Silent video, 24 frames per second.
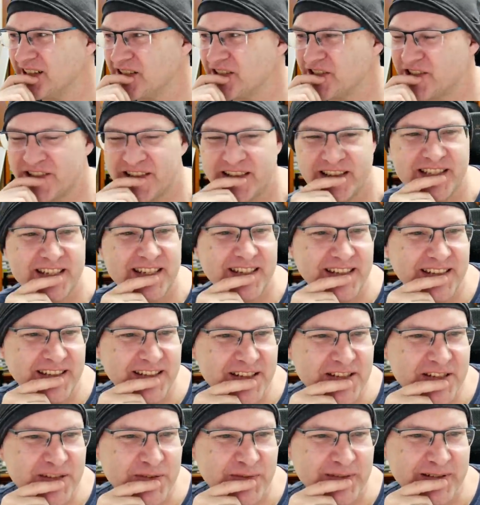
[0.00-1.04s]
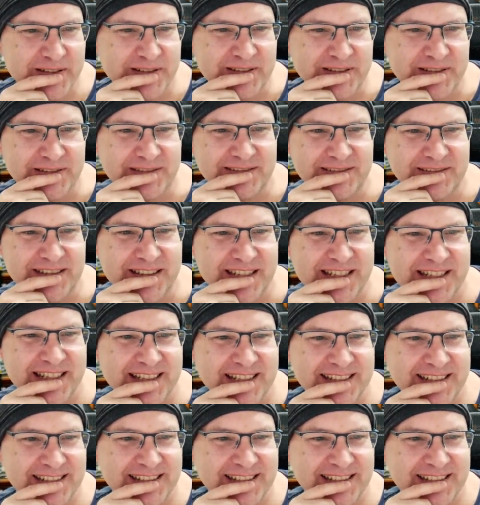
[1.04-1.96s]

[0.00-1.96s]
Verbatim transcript: Chasing the squirrels.